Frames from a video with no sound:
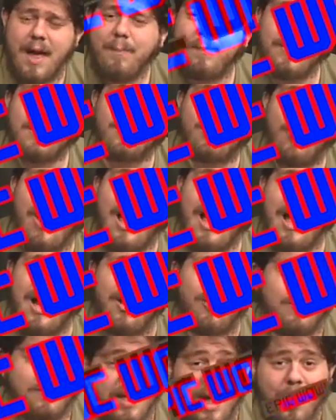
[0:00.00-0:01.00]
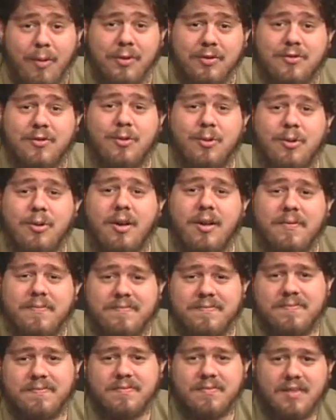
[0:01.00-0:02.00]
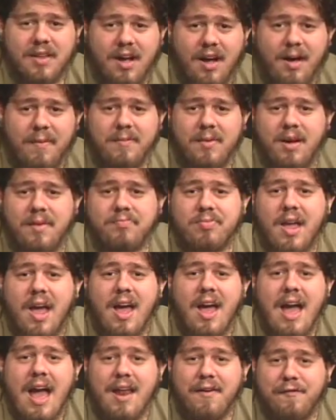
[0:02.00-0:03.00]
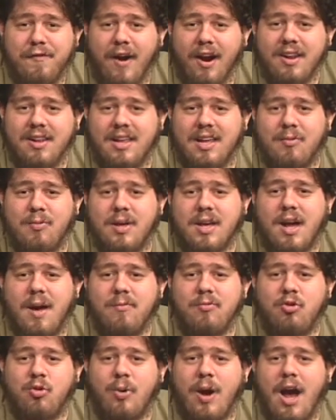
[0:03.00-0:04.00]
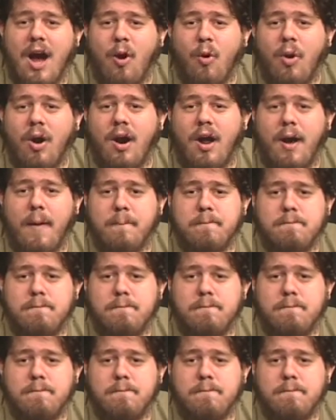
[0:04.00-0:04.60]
Epic wow, that was cool. And finally, we come to our,